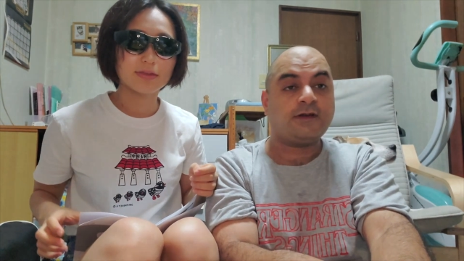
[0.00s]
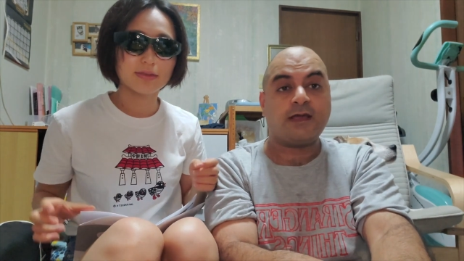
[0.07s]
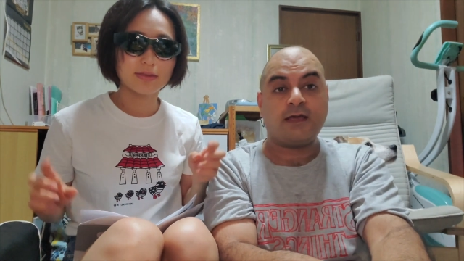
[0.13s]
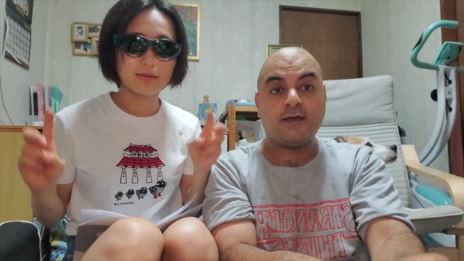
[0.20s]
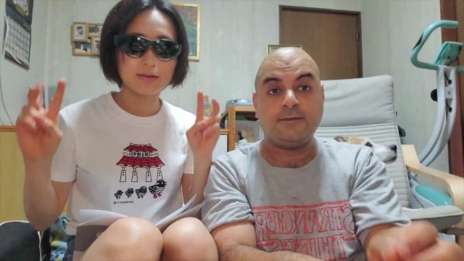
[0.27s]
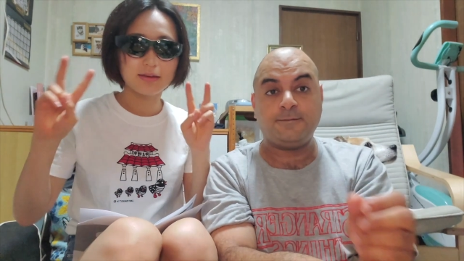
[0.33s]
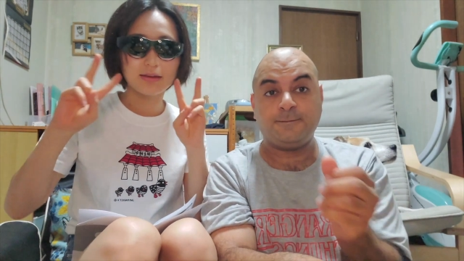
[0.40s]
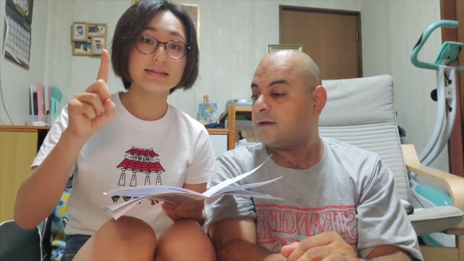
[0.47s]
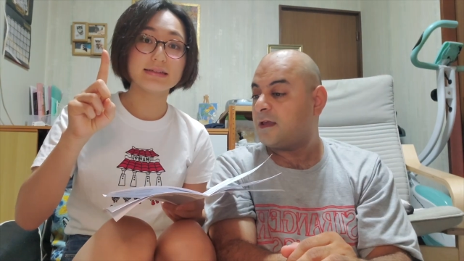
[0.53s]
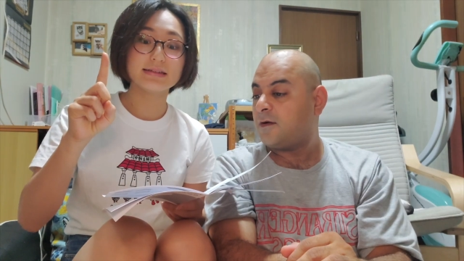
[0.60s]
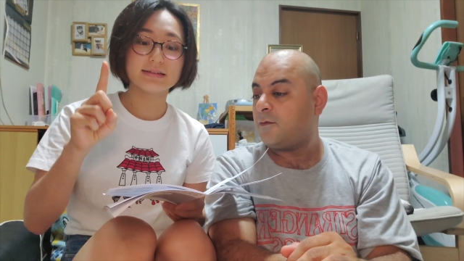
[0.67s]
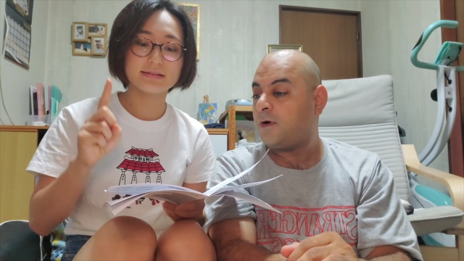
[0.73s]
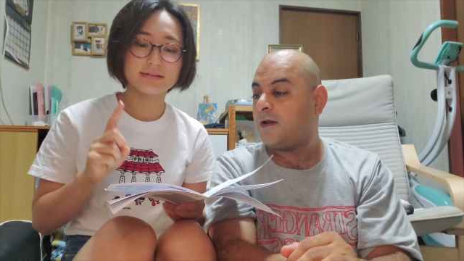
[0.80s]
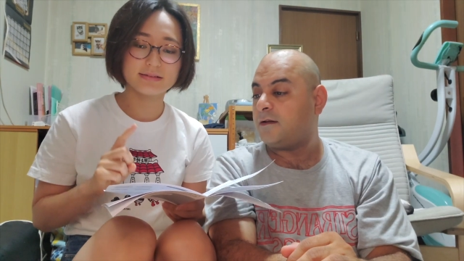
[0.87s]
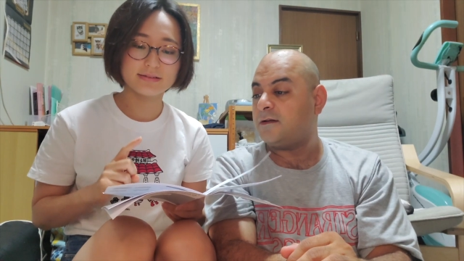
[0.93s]
Speaker 1: okay. Okay,
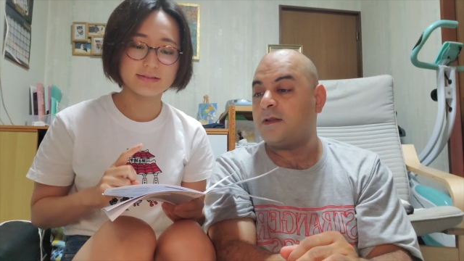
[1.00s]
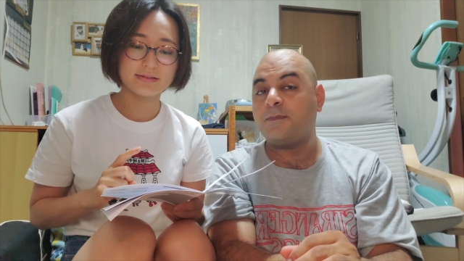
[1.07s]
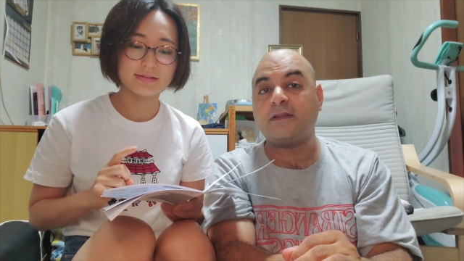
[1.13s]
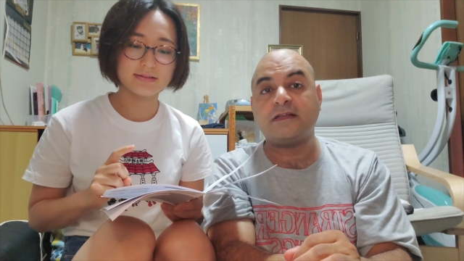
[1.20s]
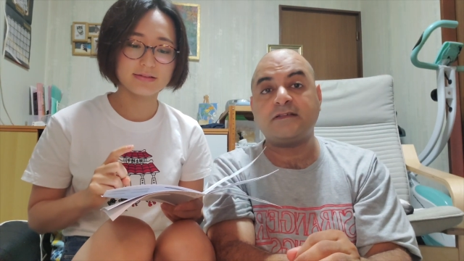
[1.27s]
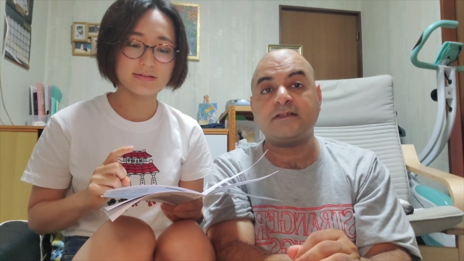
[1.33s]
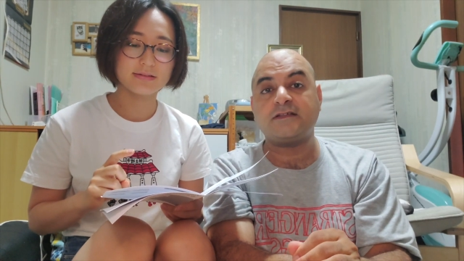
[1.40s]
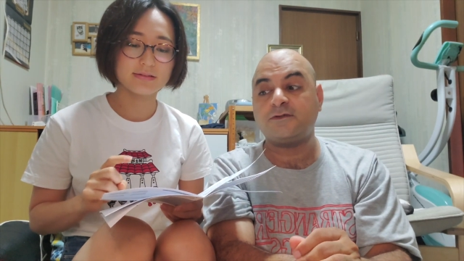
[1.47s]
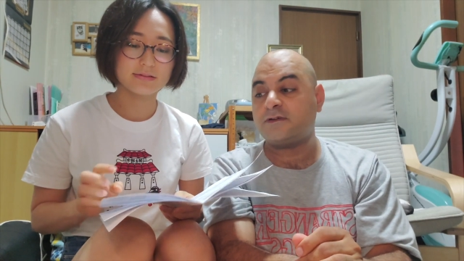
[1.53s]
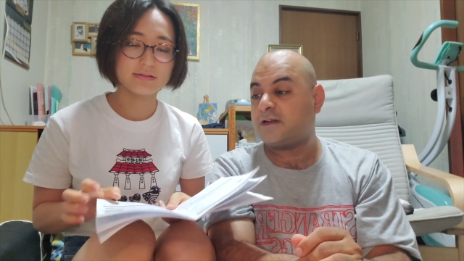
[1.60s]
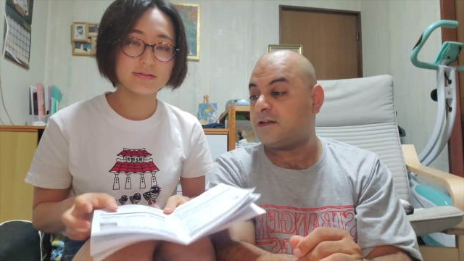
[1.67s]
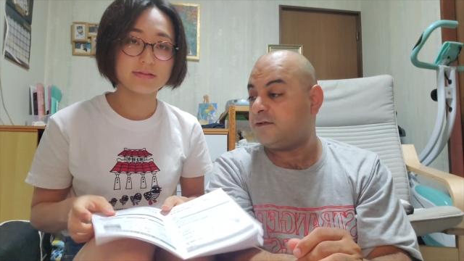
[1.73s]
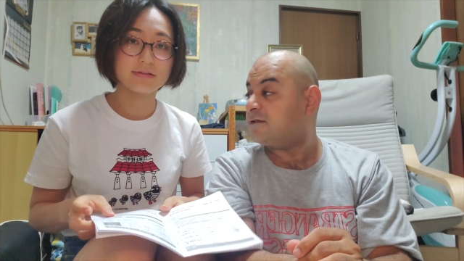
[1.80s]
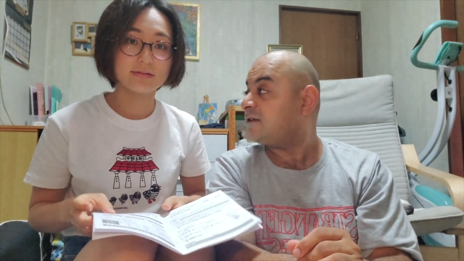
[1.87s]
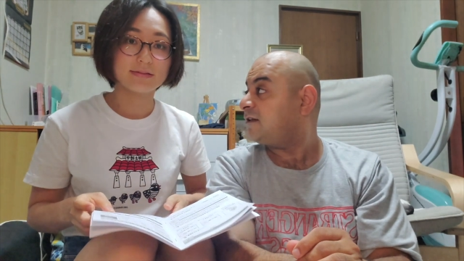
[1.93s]
one. The places you can
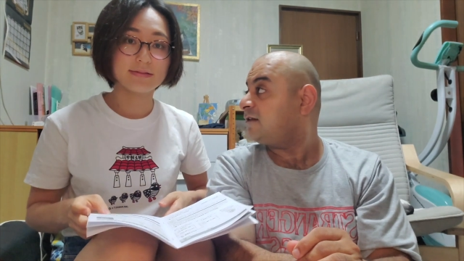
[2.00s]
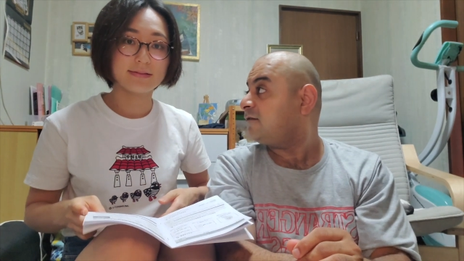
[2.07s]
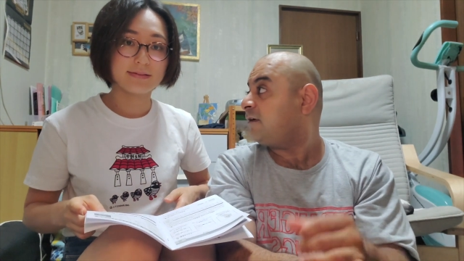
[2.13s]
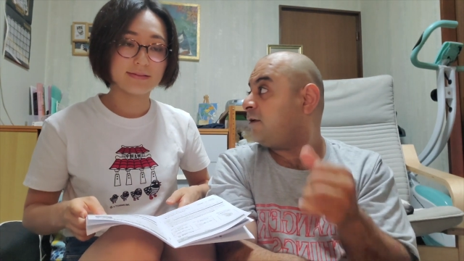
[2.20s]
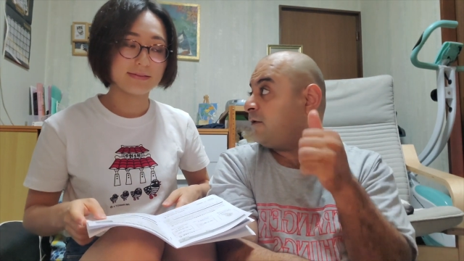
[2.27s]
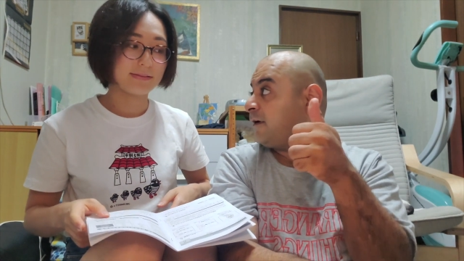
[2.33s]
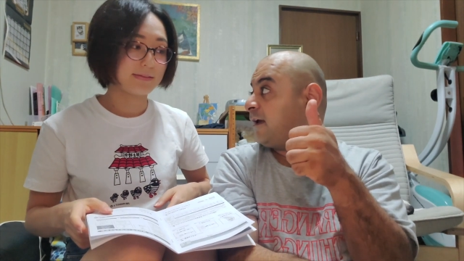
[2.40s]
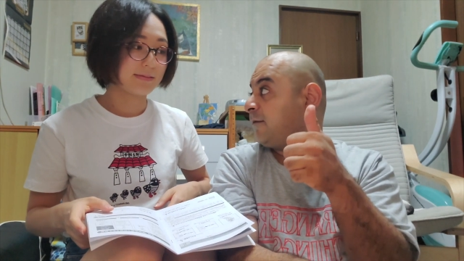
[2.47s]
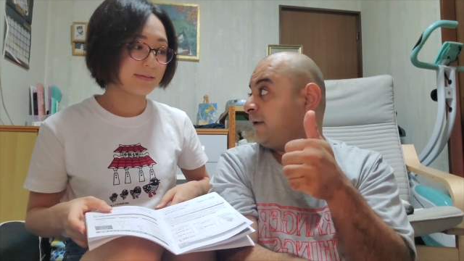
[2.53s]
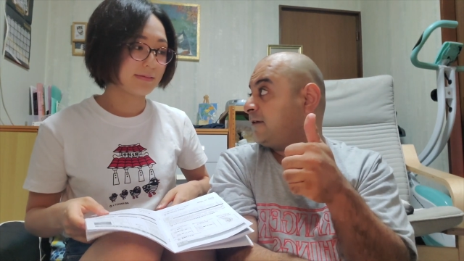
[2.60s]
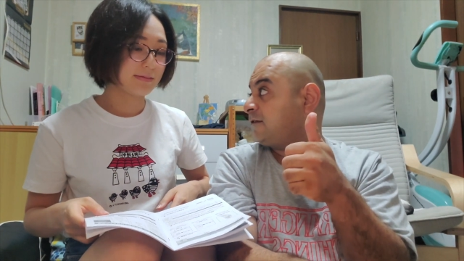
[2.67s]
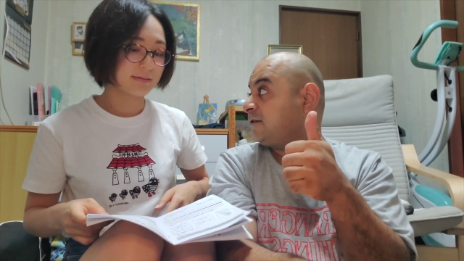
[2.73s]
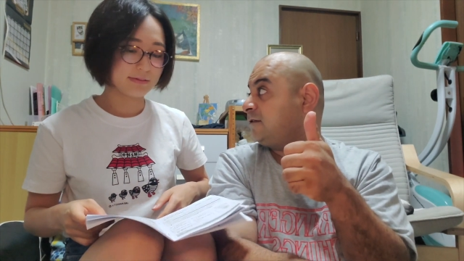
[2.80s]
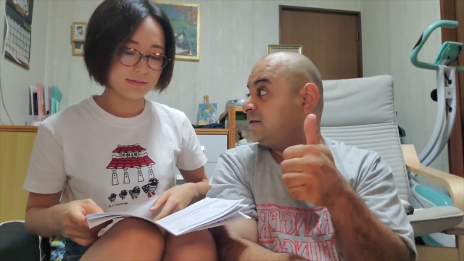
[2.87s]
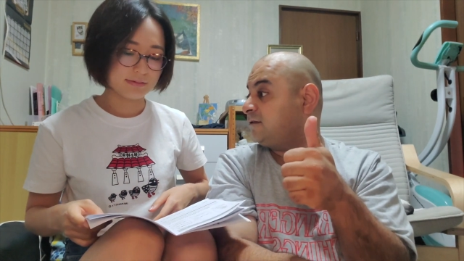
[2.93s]
use it. Okay, Basho.